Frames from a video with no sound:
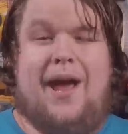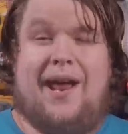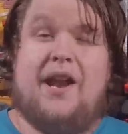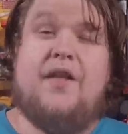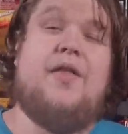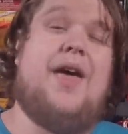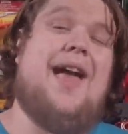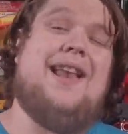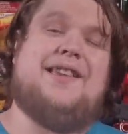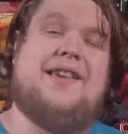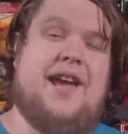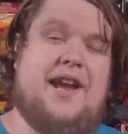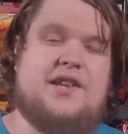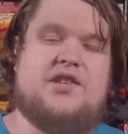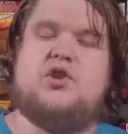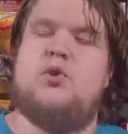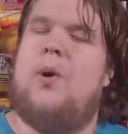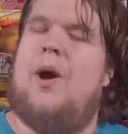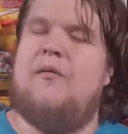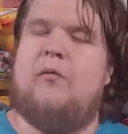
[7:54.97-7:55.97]
And in that
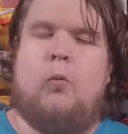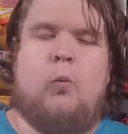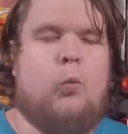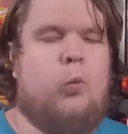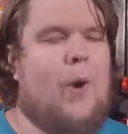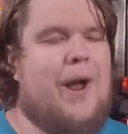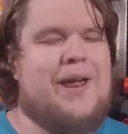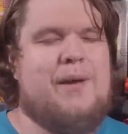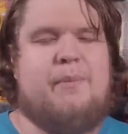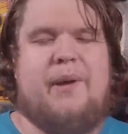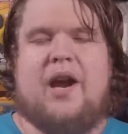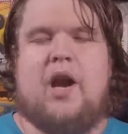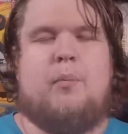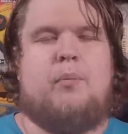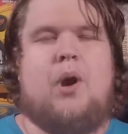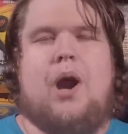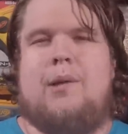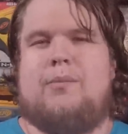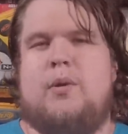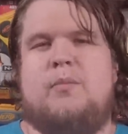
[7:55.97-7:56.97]
case, you have way bigger
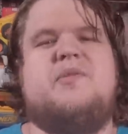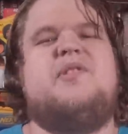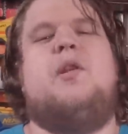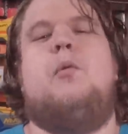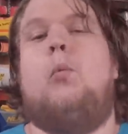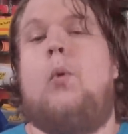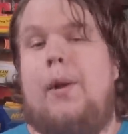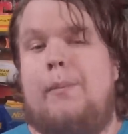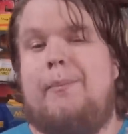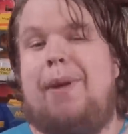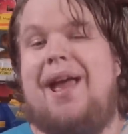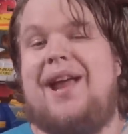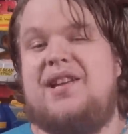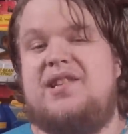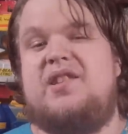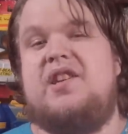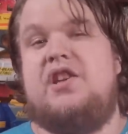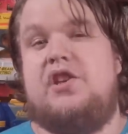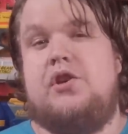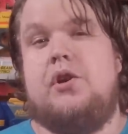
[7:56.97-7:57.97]
problems than what
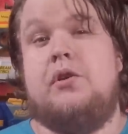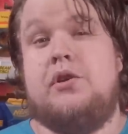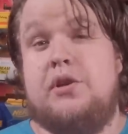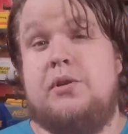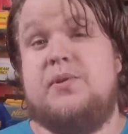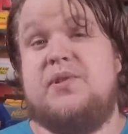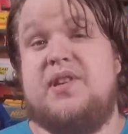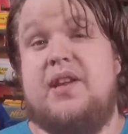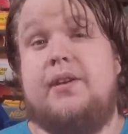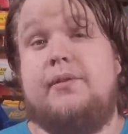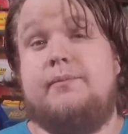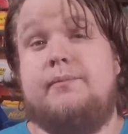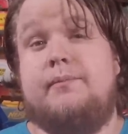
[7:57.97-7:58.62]
magazine you're using.